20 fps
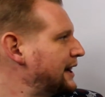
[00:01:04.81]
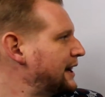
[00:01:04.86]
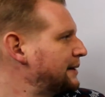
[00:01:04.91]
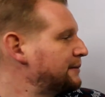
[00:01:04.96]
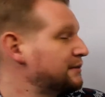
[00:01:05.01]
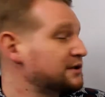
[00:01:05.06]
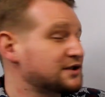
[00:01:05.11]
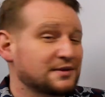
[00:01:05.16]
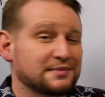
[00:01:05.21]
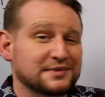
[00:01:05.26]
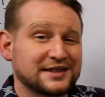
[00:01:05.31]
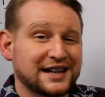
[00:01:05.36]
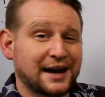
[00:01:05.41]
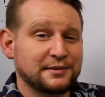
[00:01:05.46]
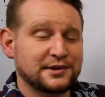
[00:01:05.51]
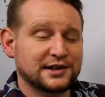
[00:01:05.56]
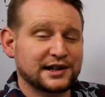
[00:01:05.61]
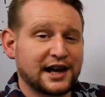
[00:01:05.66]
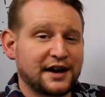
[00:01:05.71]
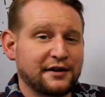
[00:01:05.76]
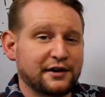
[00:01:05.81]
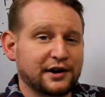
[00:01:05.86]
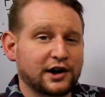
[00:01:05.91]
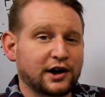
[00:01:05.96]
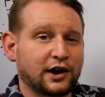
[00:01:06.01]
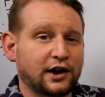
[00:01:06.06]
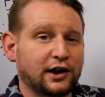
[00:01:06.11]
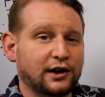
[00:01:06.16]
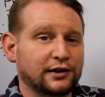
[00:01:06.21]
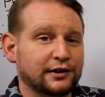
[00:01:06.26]
Sometimes you'll hear it
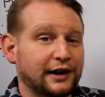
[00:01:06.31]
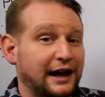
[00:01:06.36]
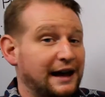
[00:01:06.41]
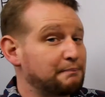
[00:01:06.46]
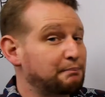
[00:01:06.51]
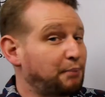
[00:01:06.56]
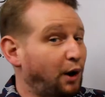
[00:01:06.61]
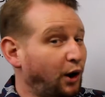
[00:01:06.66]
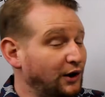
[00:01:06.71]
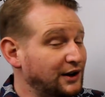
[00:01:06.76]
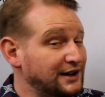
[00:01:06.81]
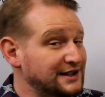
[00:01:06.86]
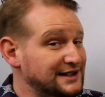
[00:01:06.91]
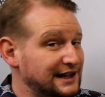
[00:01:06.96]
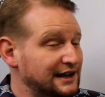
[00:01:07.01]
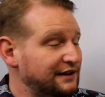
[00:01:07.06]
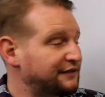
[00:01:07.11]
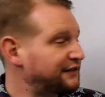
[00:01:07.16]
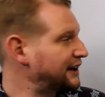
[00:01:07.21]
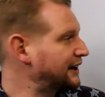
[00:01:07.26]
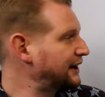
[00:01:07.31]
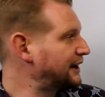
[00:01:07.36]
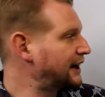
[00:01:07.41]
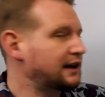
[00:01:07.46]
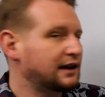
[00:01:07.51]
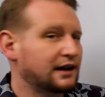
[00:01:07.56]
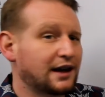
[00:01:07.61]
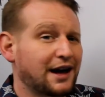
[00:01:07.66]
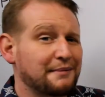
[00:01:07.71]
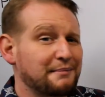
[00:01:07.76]
called a pointing finger.
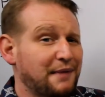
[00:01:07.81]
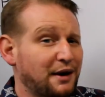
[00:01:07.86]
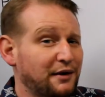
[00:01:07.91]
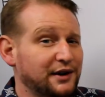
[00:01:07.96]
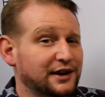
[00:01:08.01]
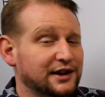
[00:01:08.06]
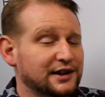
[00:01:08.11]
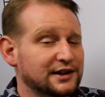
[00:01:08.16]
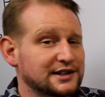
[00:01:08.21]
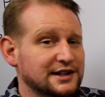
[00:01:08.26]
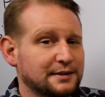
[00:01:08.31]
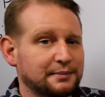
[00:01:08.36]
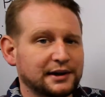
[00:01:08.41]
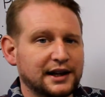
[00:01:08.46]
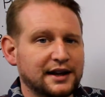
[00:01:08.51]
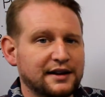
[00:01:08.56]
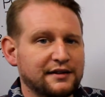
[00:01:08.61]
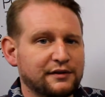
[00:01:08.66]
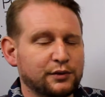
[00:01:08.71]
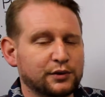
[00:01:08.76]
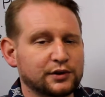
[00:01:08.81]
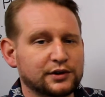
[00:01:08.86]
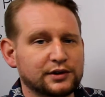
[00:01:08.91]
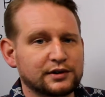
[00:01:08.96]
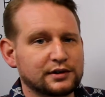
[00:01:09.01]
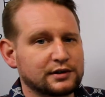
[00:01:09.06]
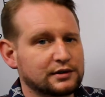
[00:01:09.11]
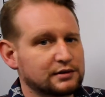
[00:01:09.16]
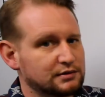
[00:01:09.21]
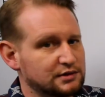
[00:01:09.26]
Americans, I believe, would
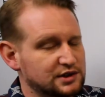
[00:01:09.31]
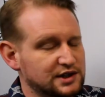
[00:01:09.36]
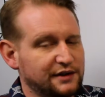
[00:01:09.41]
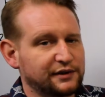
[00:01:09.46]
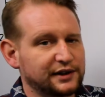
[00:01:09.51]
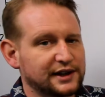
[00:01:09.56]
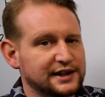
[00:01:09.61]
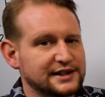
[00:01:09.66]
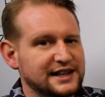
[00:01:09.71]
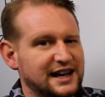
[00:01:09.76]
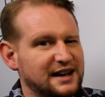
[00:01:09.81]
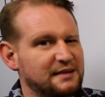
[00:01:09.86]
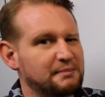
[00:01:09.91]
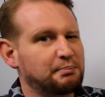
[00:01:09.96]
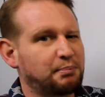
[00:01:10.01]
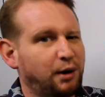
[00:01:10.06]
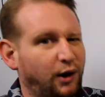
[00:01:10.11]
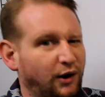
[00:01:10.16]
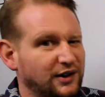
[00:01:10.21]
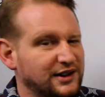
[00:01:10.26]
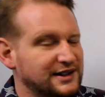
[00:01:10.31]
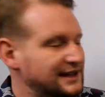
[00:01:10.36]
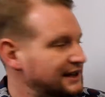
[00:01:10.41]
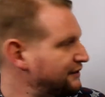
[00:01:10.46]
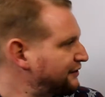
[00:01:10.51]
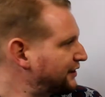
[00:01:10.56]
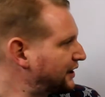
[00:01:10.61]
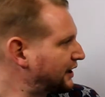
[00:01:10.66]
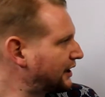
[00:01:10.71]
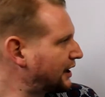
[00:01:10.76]
generally say pointing
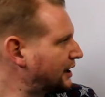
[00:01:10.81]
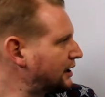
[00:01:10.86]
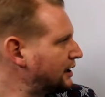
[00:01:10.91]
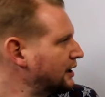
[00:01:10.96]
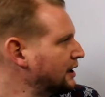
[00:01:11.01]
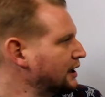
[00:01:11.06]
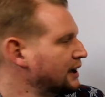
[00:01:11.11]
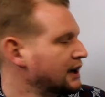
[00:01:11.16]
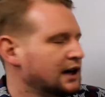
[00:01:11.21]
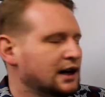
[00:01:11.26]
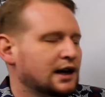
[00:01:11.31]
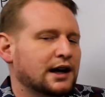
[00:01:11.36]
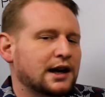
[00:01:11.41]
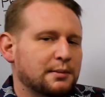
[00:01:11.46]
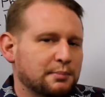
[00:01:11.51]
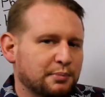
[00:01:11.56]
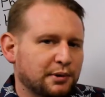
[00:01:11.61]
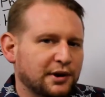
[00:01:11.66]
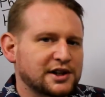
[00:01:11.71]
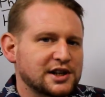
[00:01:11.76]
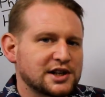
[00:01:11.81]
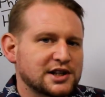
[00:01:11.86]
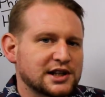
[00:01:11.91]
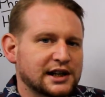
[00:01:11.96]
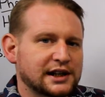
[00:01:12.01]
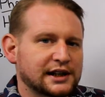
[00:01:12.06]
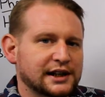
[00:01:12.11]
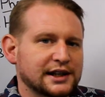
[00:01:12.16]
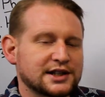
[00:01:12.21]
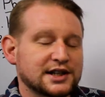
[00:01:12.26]
finger. In British
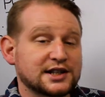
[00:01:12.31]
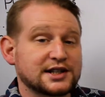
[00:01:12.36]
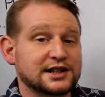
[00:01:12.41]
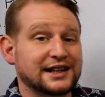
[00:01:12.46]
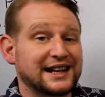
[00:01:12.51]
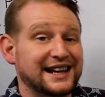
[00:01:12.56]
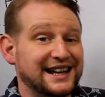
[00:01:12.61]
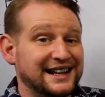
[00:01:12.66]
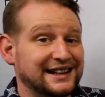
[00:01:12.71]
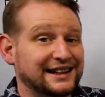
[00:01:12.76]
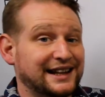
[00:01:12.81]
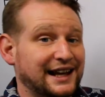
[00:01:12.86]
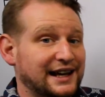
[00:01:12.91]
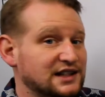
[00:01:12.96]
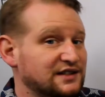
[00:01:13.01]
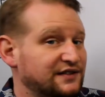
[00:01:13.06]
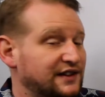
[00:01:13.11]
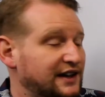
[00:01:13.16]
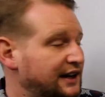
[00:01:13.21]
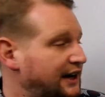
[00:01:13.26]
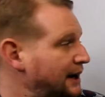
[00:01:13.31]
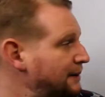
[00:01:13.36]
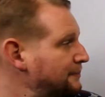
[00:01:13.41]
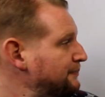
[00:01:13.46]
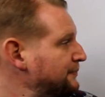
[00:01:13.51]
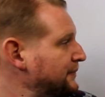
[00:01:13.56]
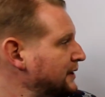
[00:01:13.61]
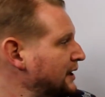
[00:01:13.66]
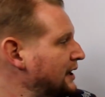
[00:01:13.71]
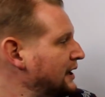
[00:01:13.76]
English, it's an index finger.
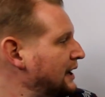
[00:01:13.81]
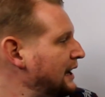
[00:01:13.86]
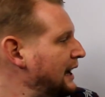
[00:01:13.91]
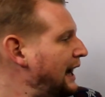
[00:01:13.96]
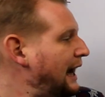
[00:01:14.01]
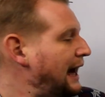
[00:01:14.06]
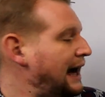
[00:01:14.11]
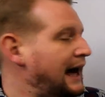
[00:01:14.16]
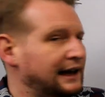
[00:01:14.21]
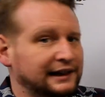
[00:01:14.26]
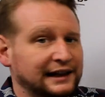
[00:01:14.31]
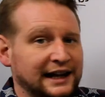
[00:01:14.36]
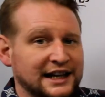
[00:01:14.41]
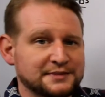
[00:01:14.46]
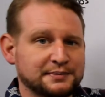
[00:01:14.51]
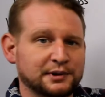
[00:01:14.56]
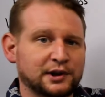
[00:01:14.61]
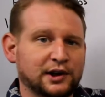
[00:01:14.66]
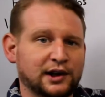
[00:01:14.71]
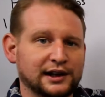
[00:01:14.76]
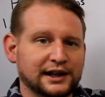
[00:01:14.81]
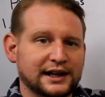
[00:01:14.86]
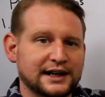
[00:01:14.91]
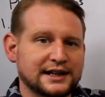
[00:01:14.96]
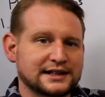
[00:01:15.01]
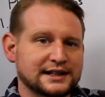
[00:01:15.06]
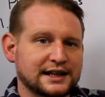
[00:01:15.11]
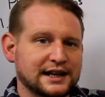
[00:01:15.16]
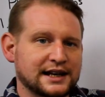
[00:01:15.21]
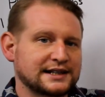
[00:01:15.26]
And last but not
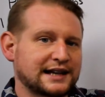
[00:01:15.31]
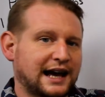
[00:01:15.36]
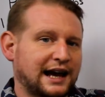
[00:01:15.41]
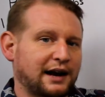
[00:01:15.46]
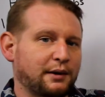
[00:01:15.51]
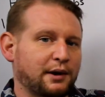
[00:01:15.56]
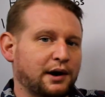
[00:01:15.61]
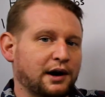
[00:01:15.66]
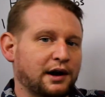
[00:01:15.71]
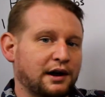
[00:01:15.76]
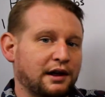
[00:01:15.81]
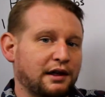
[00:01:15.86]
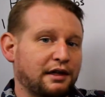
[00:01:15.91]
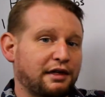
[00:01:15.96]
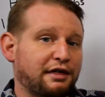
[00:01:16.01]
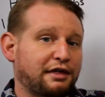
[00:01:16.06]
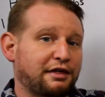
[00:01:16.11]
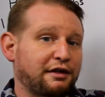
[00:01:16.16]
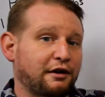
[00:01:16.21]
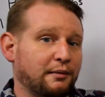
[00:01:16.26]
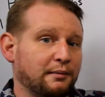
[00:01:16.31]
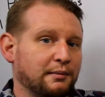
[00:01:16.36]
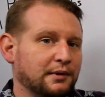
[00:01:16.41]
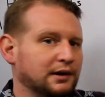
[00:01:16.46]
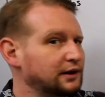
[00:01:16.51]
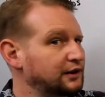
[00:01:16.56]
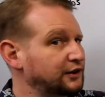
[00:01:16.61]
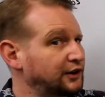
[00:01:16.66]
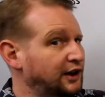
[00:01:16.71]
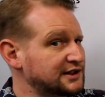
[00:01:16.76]
least is our thumb.
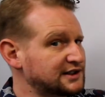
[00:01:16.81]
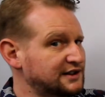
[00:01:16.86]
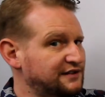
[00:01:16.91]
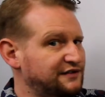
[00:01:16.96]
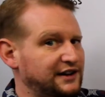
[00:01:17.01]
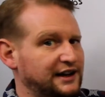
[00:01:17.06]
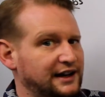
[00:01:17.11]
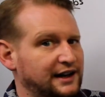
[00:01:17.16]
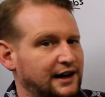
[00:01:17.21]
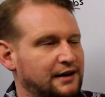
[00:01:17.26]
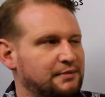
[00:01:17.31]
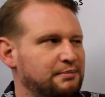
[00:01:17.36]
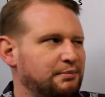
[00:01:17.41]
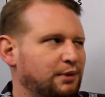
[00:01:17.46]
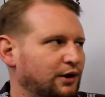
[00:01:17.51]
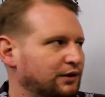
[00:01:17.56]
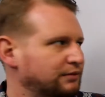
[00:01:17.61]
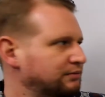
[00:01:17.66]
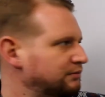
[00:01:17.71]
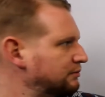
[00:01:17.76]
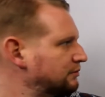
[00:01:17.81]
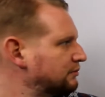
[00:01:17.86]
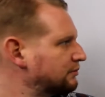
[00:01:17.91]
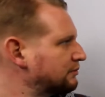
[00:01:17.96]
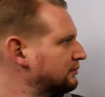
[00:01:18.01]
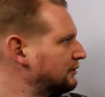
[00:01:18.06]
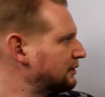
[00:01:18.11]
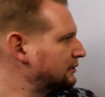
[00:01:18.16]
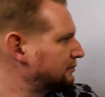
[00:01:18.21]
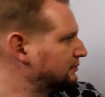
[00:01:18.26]
Not a finger, but
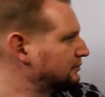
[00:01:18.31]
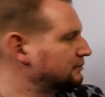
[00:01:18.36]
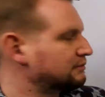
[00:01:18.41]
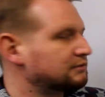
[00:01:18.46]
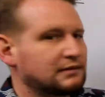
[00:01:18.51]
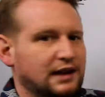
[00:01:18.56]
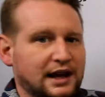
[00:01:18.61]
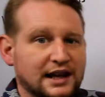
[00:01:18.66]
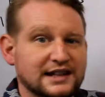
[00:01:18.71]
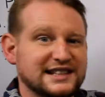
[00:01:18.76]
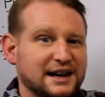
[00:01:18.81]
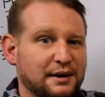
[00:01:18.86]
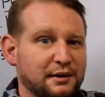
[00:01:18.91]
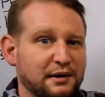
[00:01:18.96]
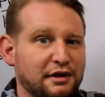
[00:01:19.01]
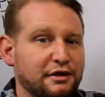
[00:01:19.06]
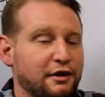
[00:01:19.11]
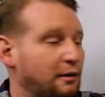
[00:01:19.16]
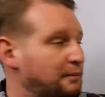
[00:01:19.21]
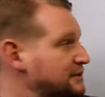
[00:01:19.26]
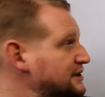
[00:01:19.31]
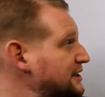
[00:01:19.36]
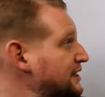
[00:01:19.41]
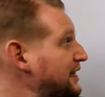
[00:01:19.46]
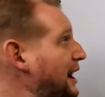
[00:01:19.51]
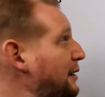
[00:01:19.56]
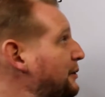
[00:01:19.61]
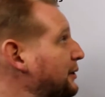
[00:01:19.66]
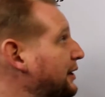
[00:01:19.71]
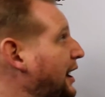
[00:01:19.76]
it's our thumb. So
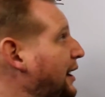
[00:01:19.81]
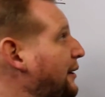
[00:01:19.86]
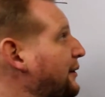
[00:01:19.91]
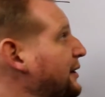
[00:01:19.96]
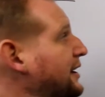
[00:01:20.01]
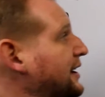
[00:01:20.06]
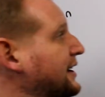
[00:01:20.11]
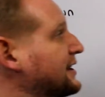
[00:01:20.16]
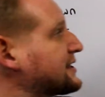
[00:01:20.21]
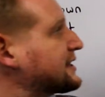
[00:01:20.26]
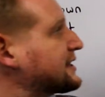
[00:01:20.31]
there we go. So